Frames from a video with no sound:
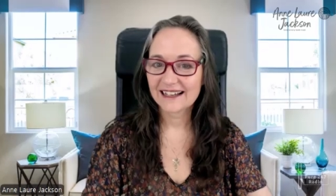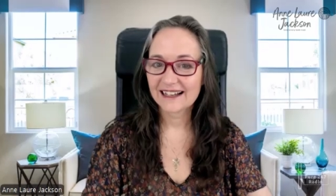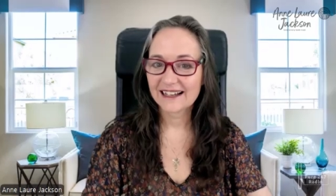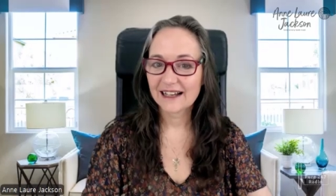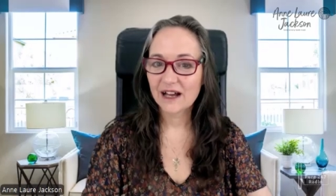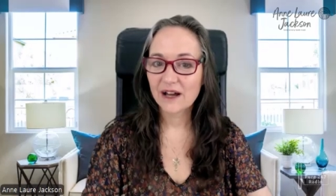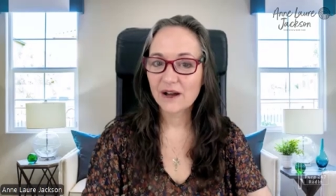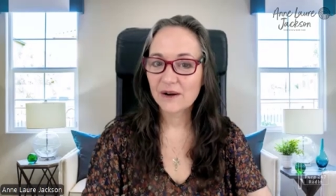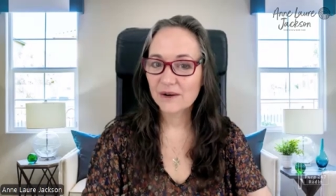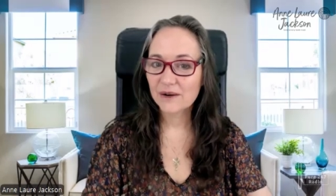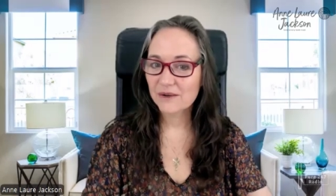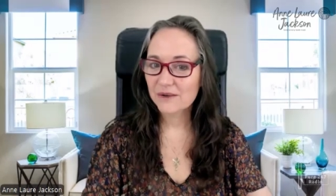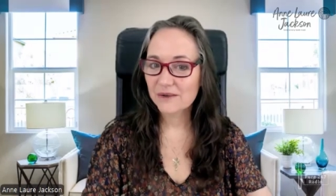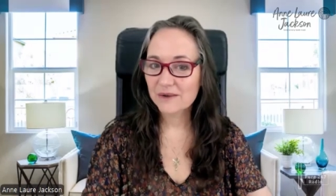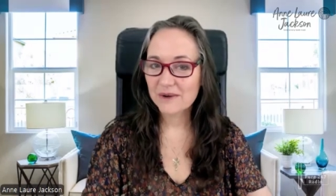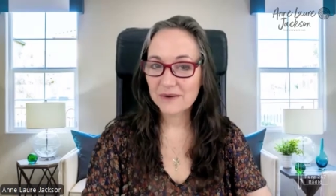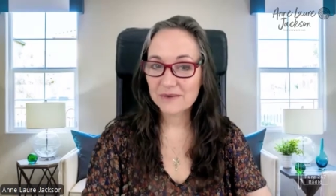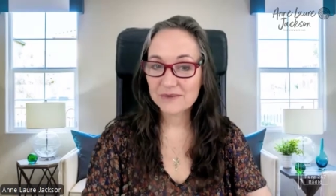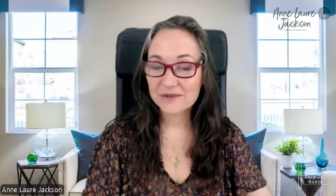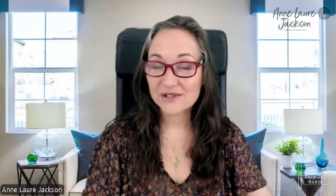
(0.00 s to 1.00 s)
Oh,
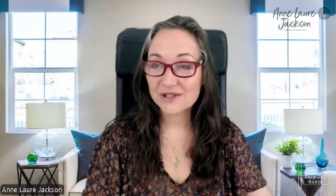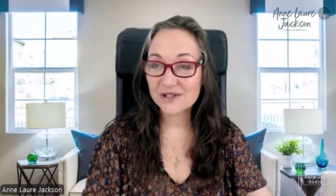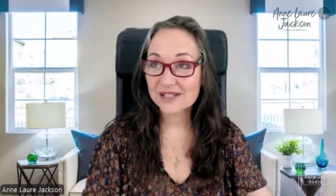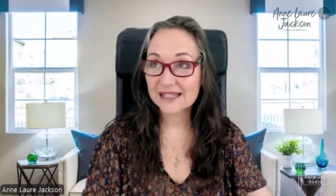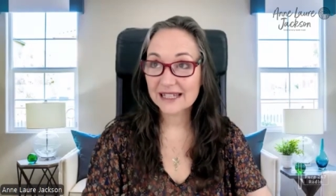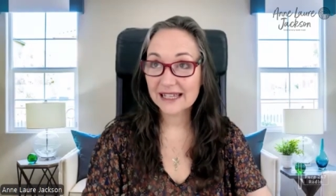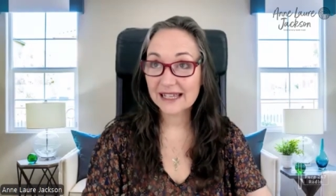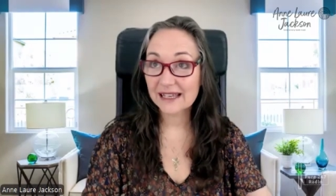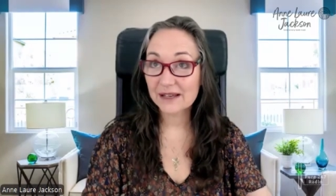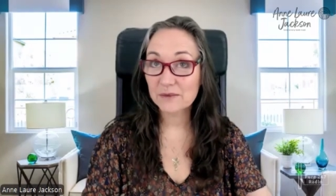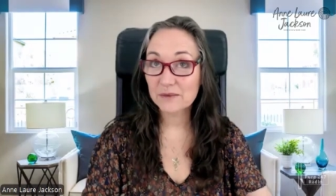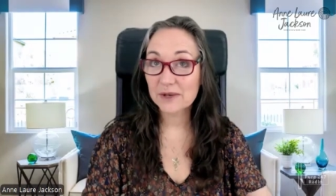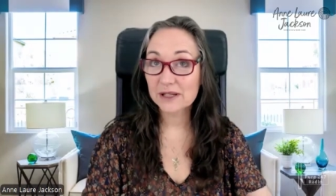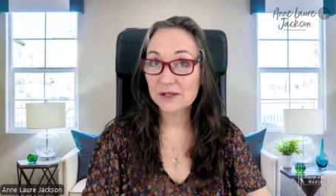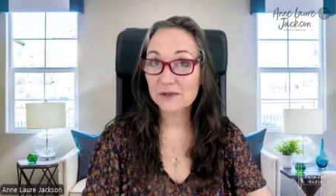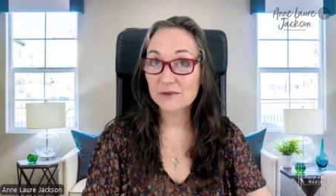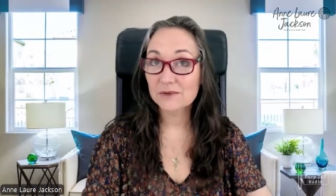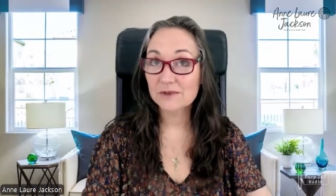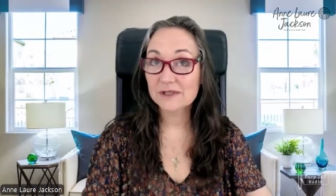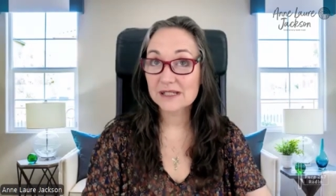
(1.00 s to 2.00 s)
I was just thinking when you
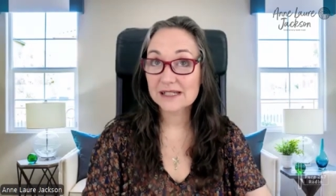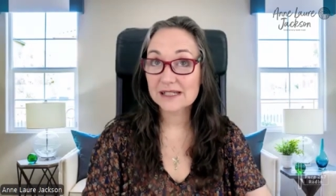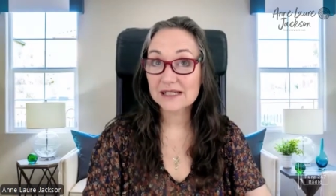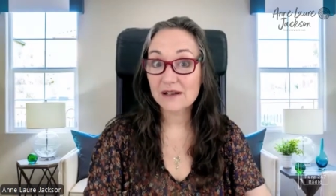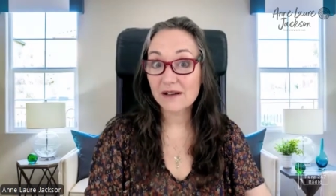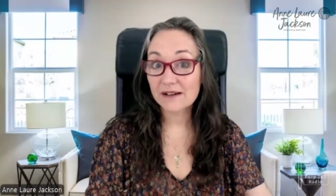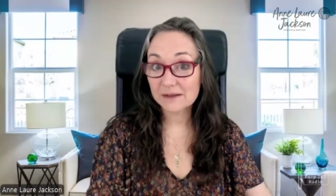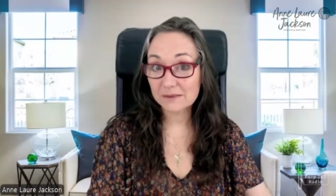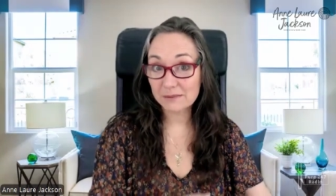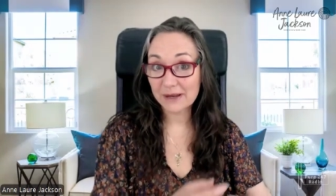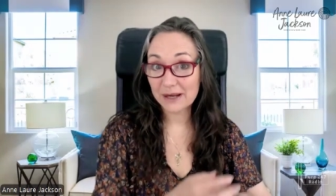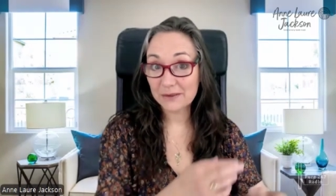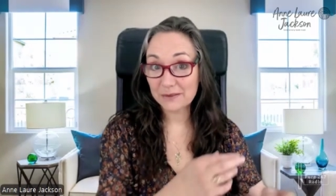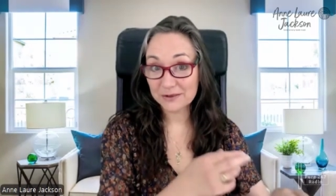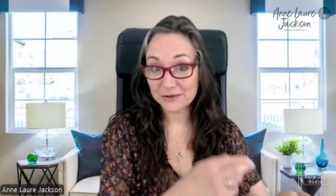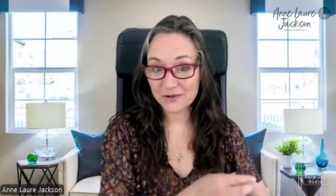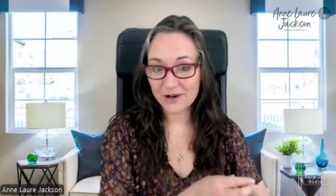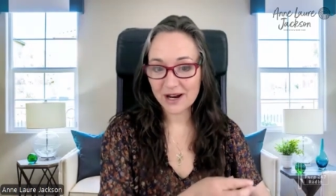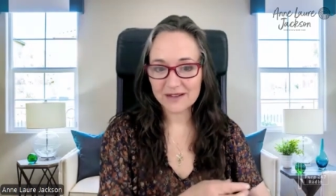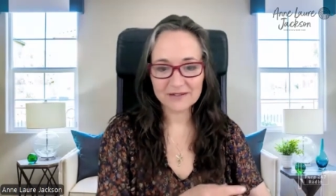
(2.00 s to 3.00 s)
were starting back with
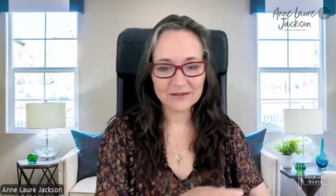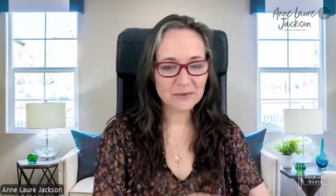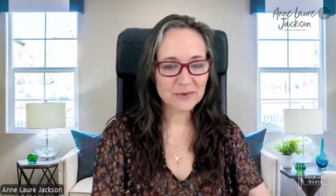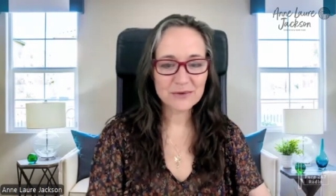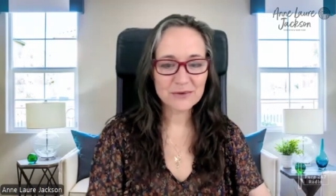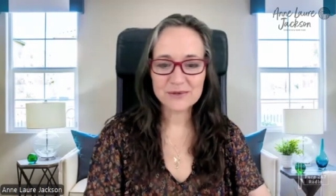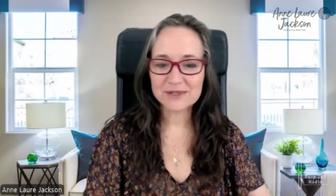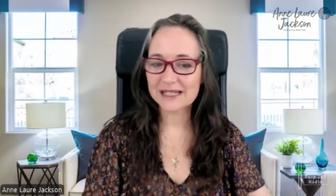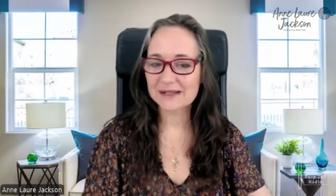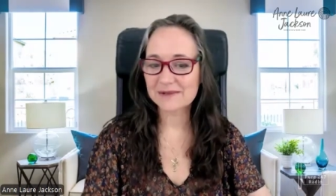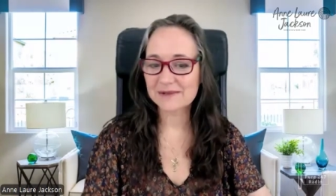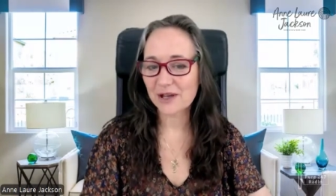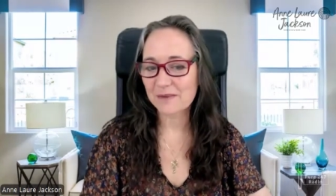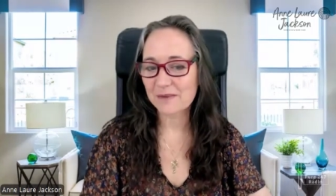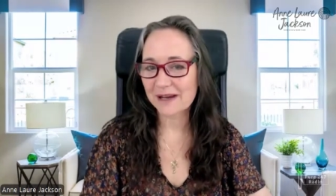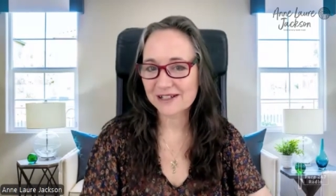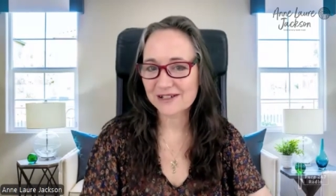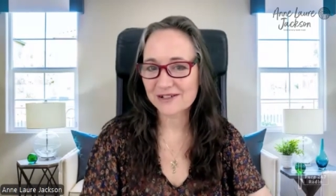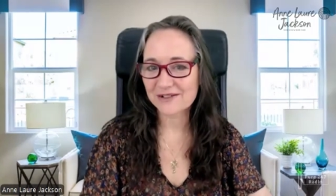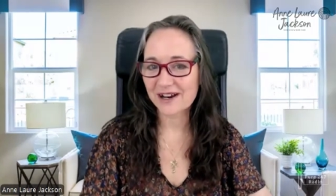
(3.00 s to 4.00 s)
driving, we always seem to go
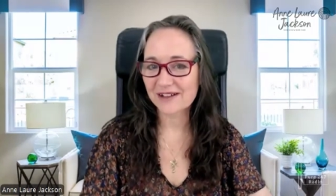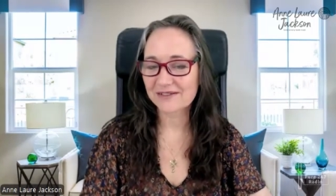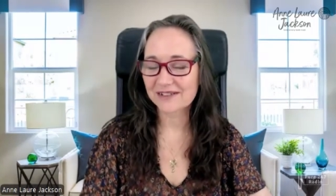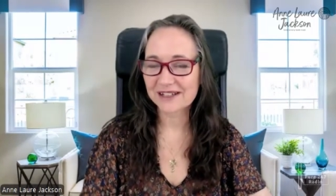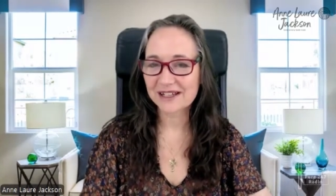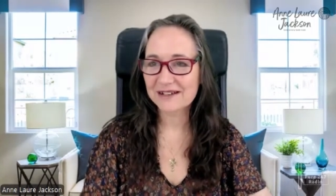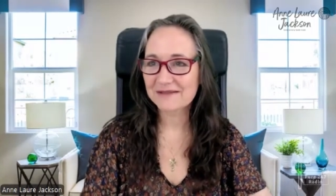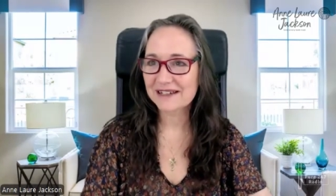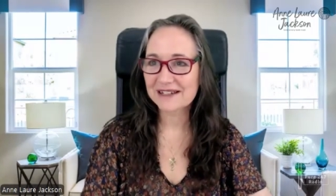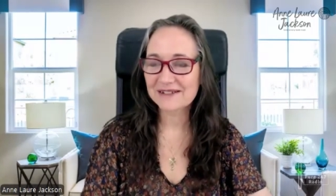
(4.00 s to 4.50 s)
back to driving, don't we?